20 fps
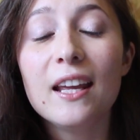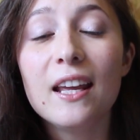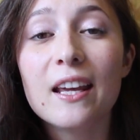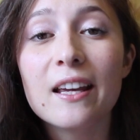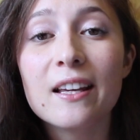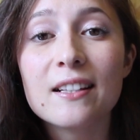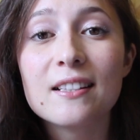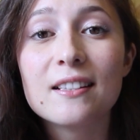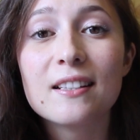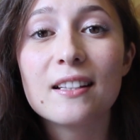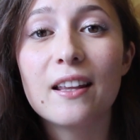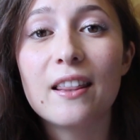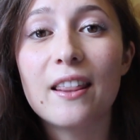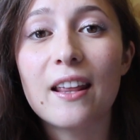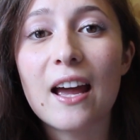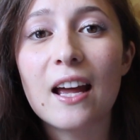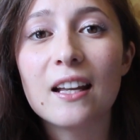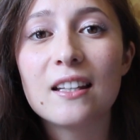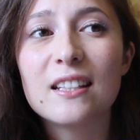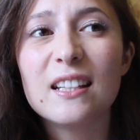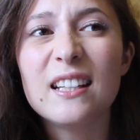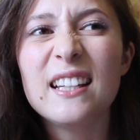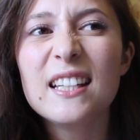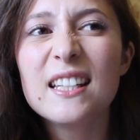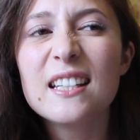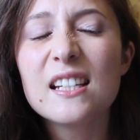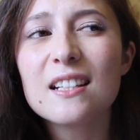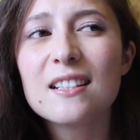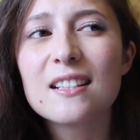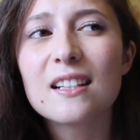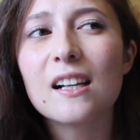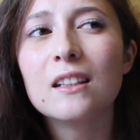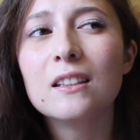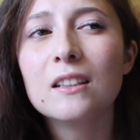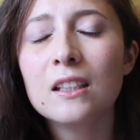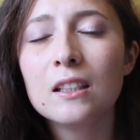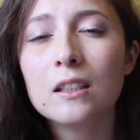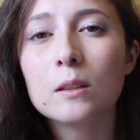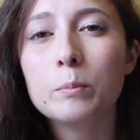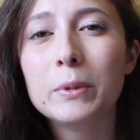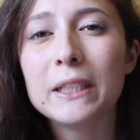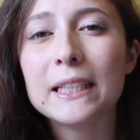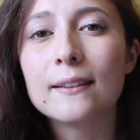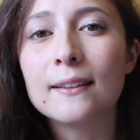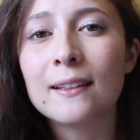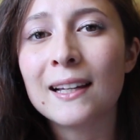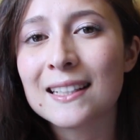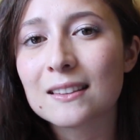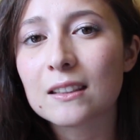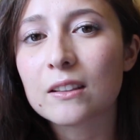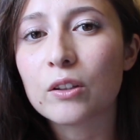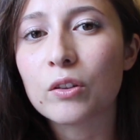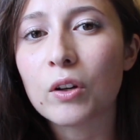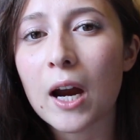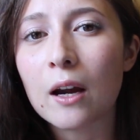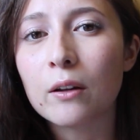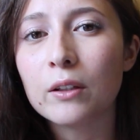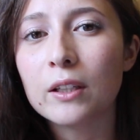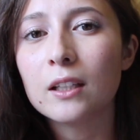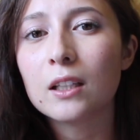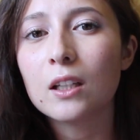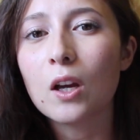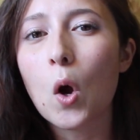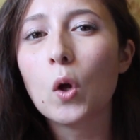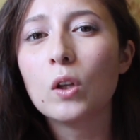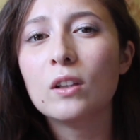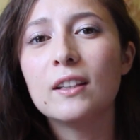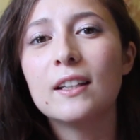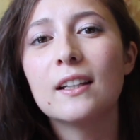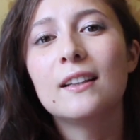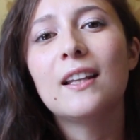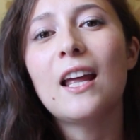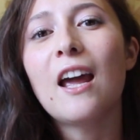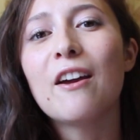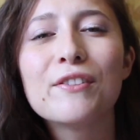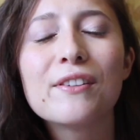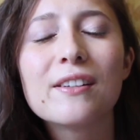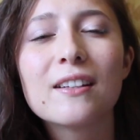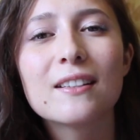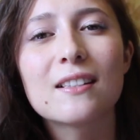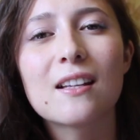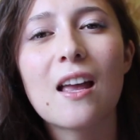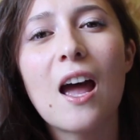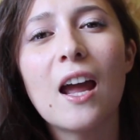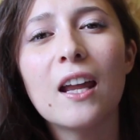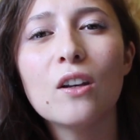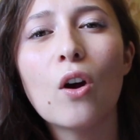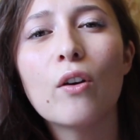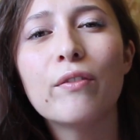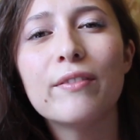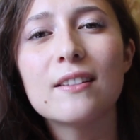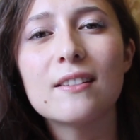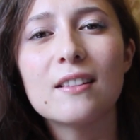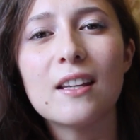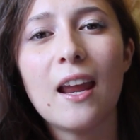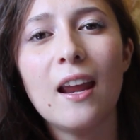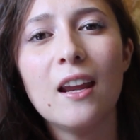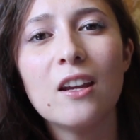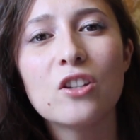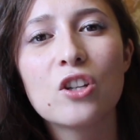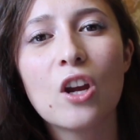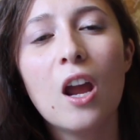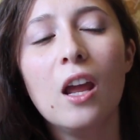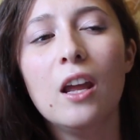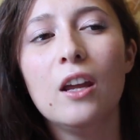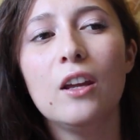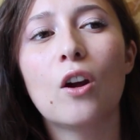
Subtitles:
is that it is a little bit less crowded on the left side of the stage.